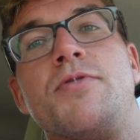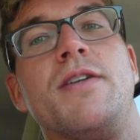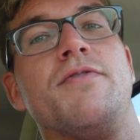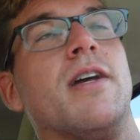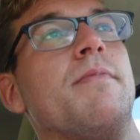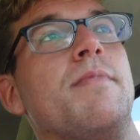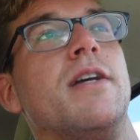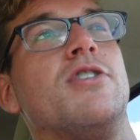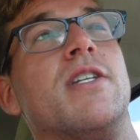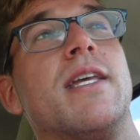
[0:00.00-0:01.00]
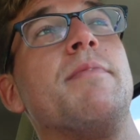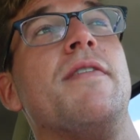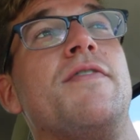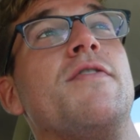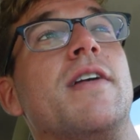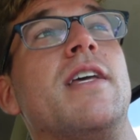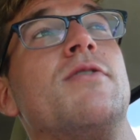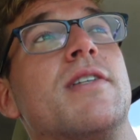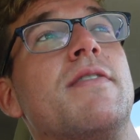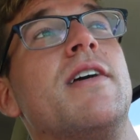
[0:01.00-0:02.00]
pretty freaking big she sent me a few
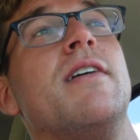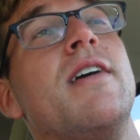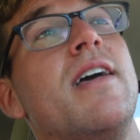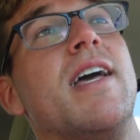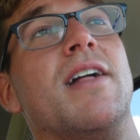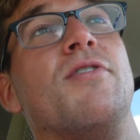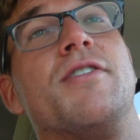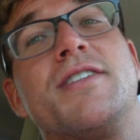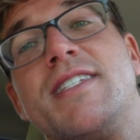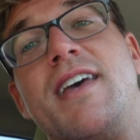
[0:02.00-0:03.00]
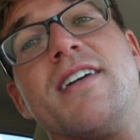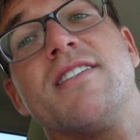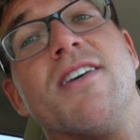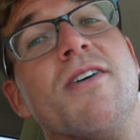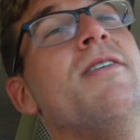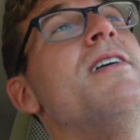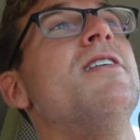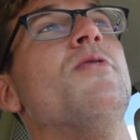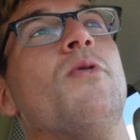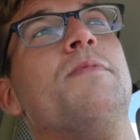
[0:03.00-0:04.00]
videos of it and it looks sick so
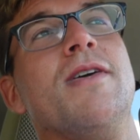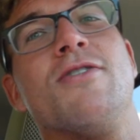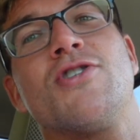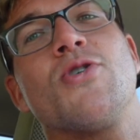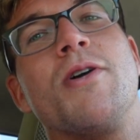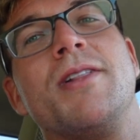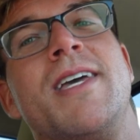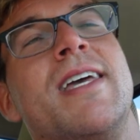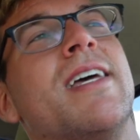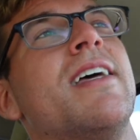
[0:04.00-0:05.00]
we'll be there shortly